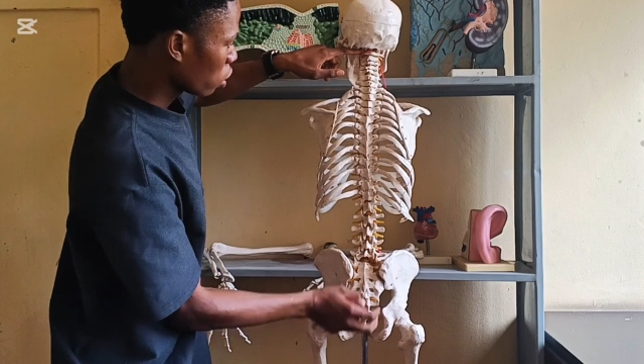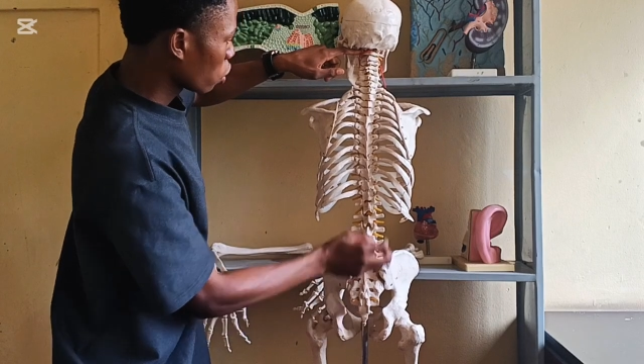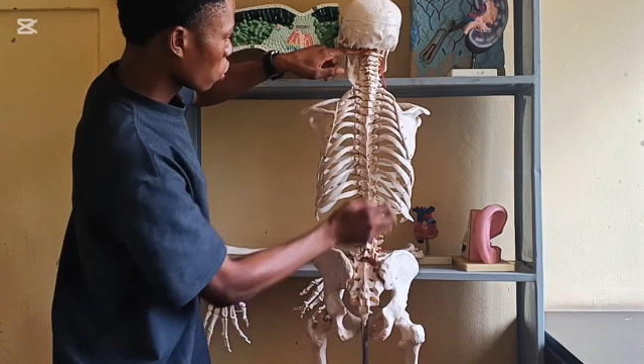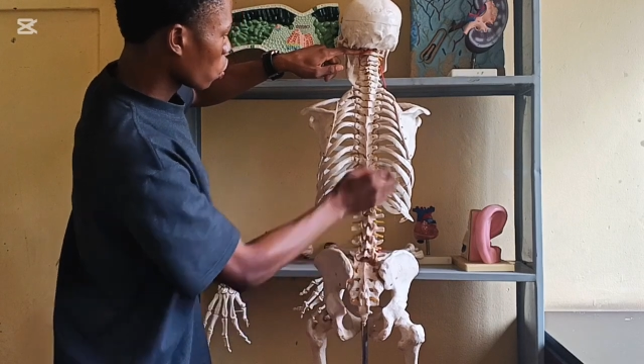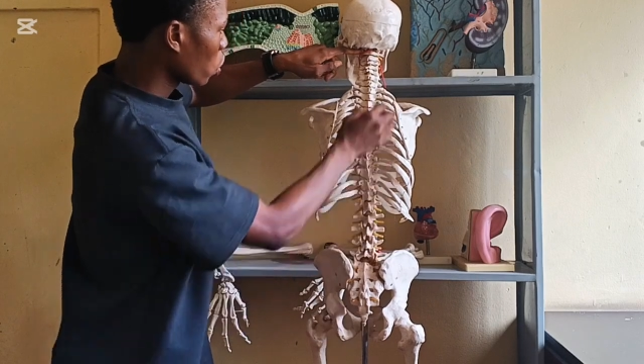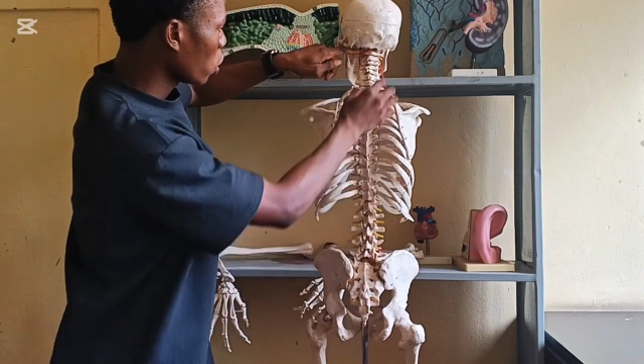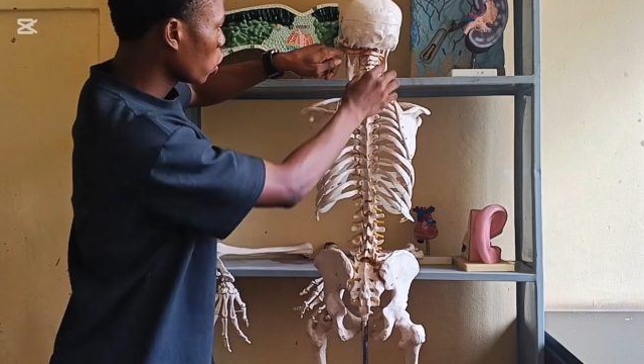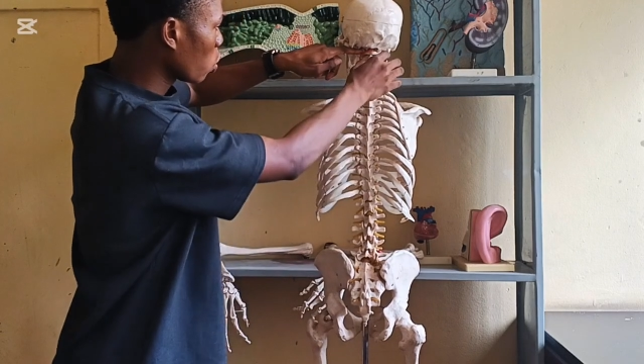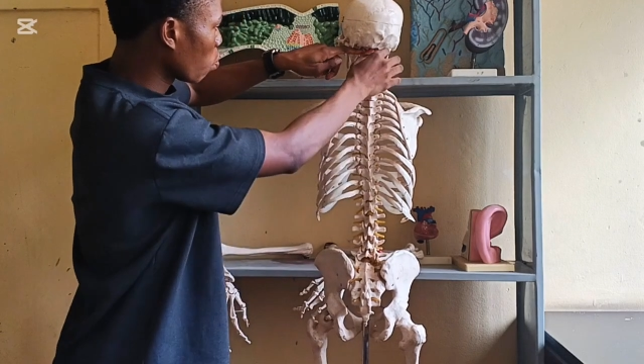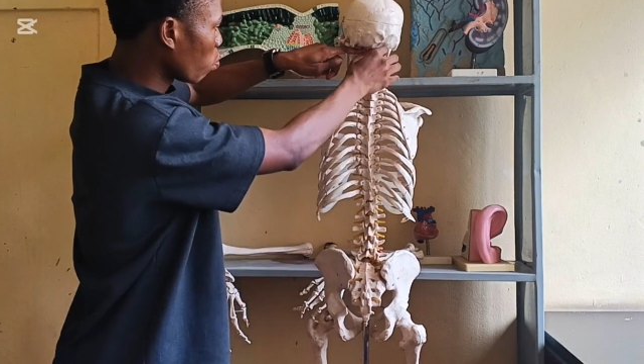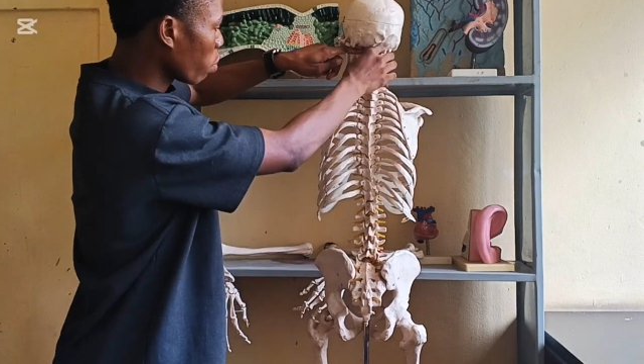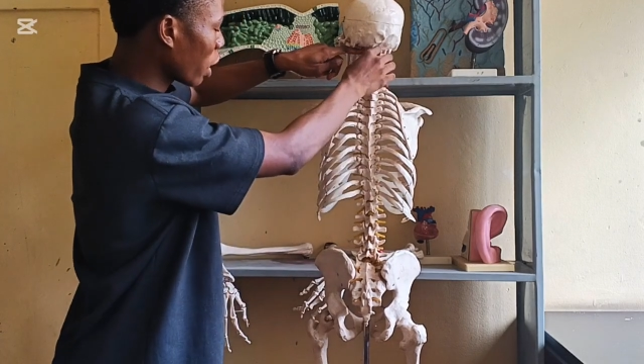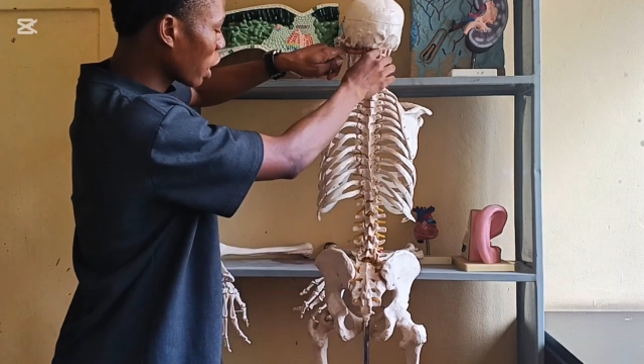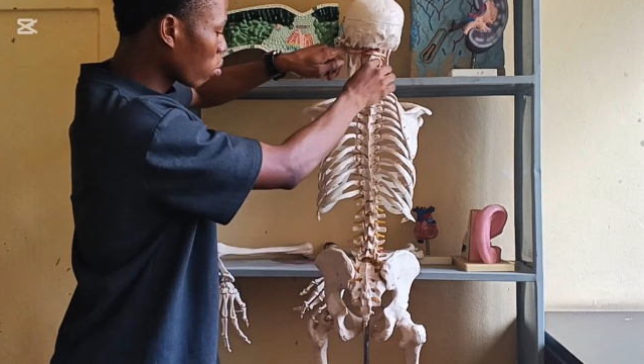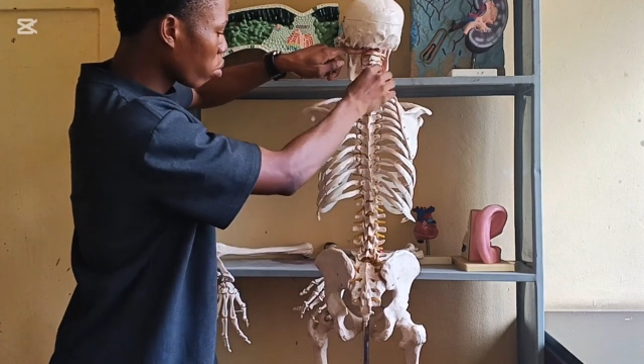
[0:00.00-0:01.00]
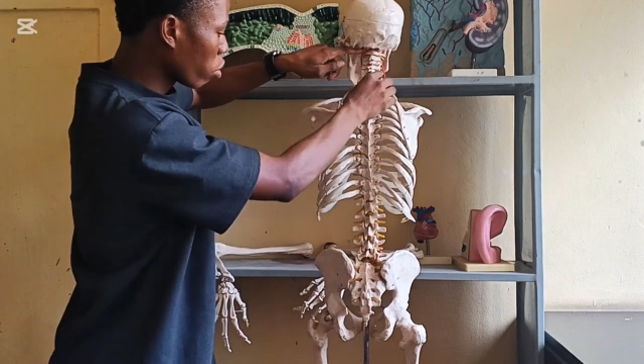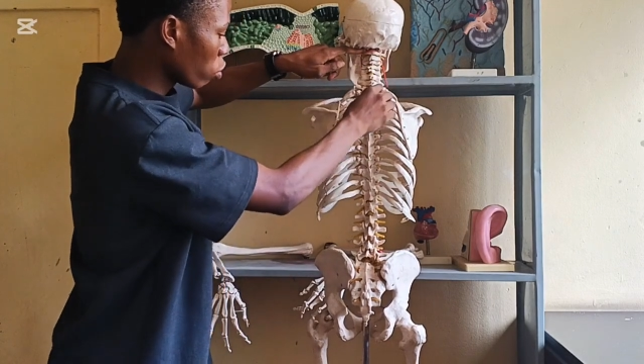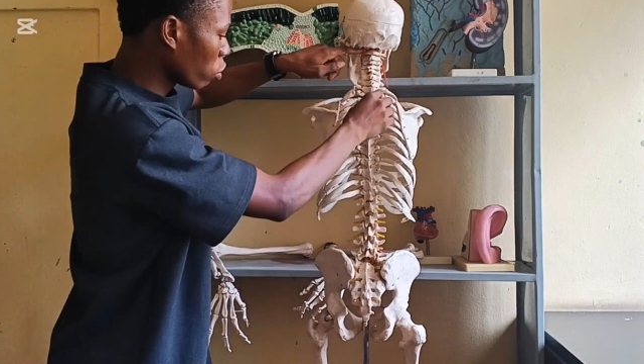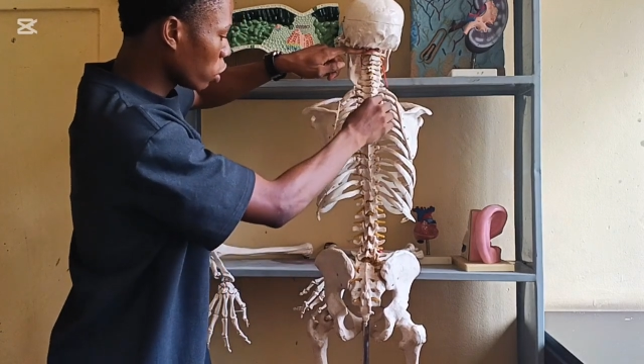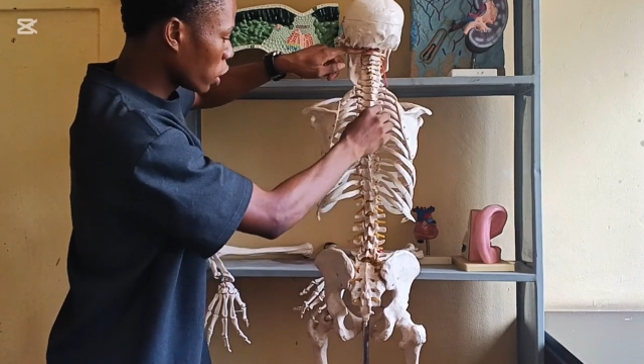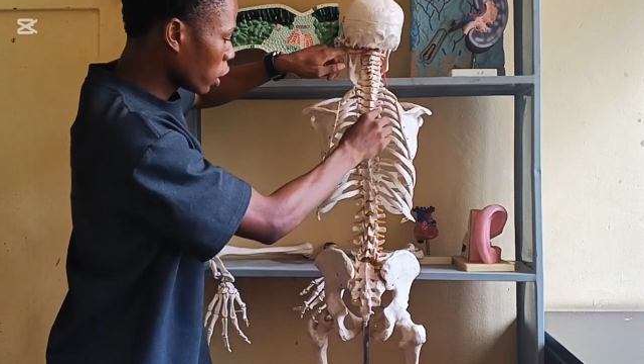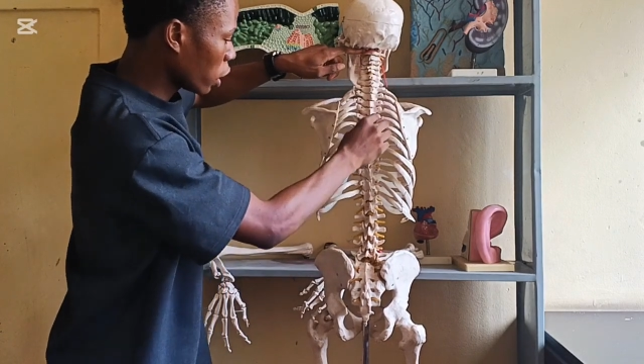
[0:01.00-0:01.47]
So this
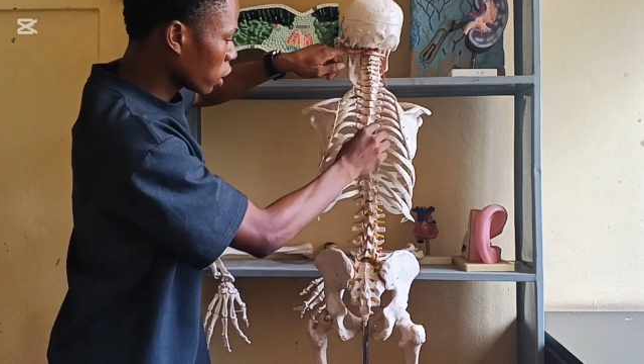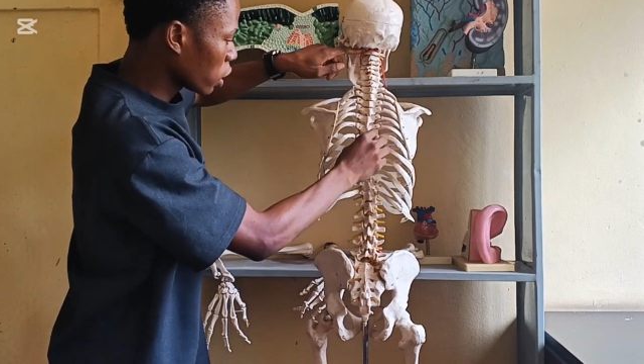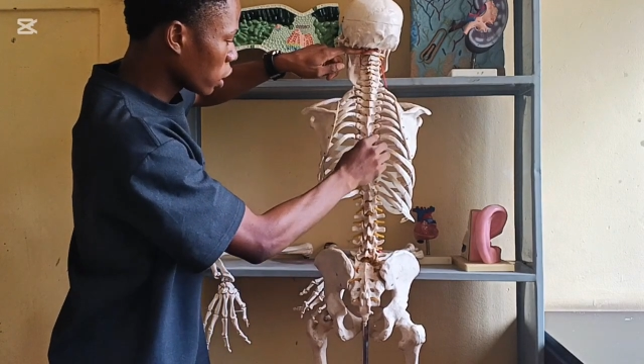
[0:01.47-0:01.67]
backbone here,